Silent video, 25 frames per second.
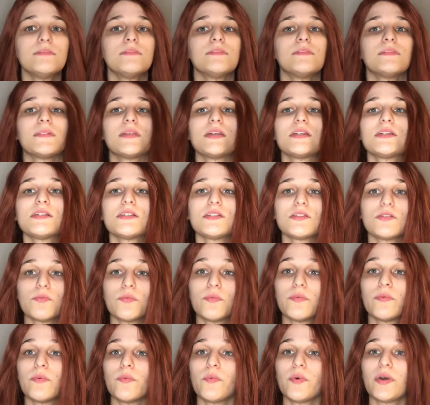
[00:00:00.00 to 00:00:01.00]
this is the
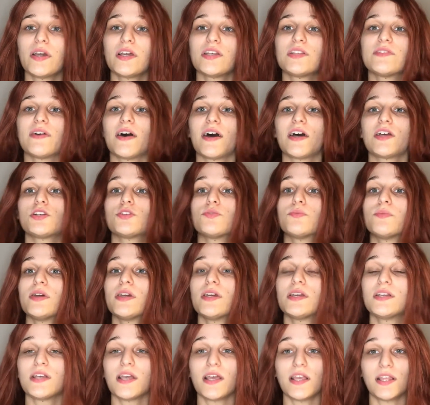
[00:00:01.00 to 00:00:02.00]
Wiggers Fashion wig.
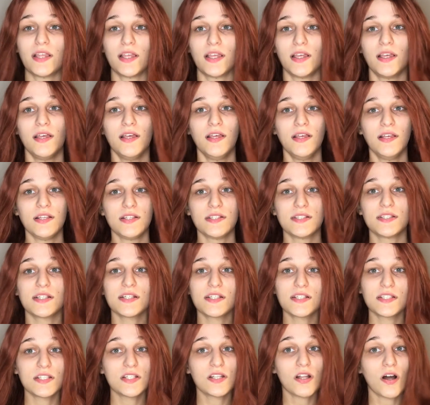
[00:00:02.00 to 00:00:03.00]
It's
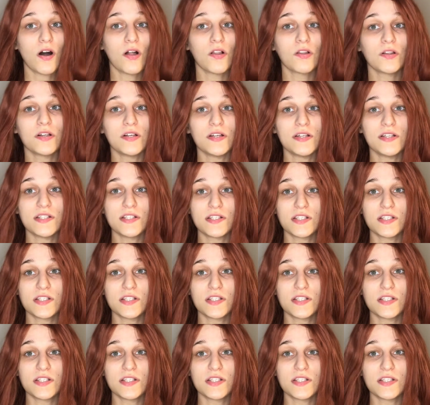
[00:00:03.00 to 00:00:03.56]
$60.